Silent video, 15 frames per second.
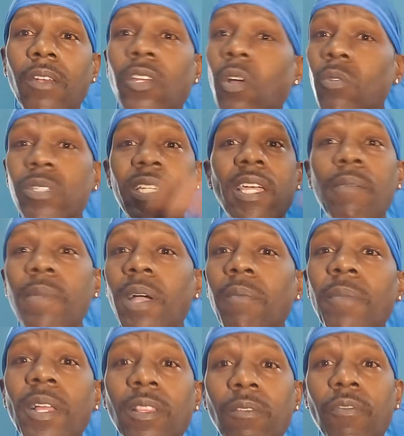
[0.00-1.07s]
Don't tell me a
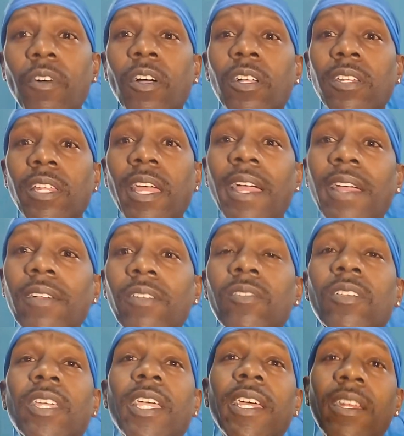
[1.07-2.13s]
motherfucking
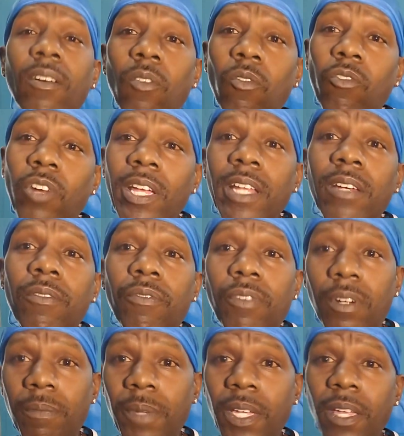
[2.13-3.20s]
thing. Get over eating
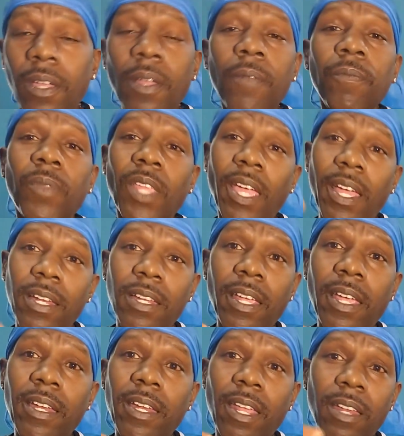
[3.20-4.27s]
from me and,
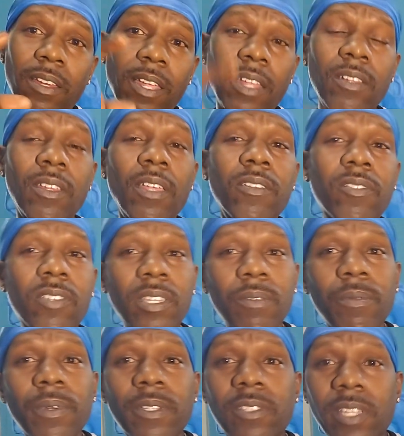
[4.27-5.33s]
and, and, and, and
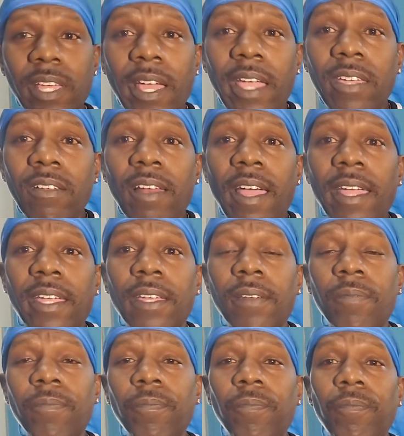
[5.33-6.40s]
see, see how you like
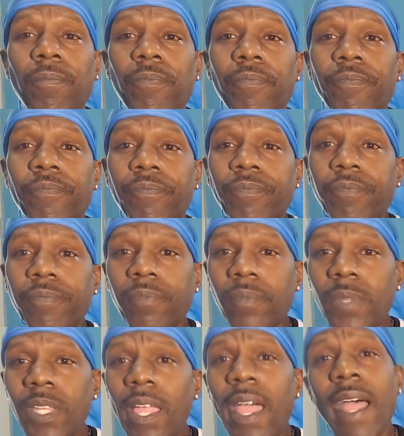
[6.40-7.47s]
it.
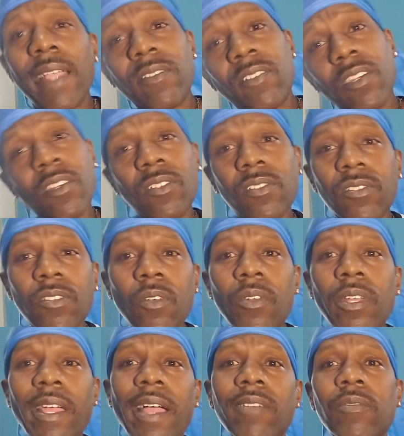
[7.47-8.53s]
Ask the other
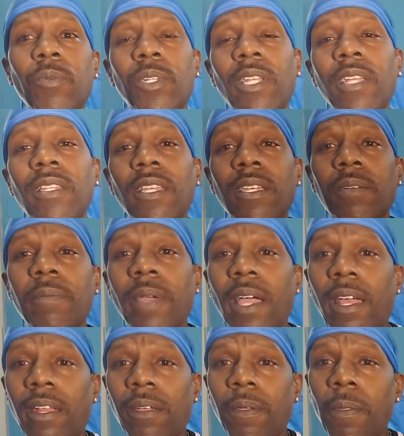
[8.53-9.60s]
Zodiacs what they think
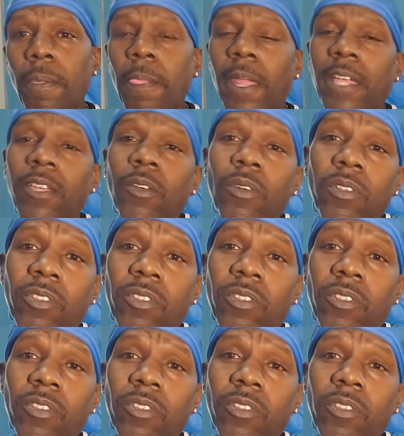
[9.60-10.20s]
about it and you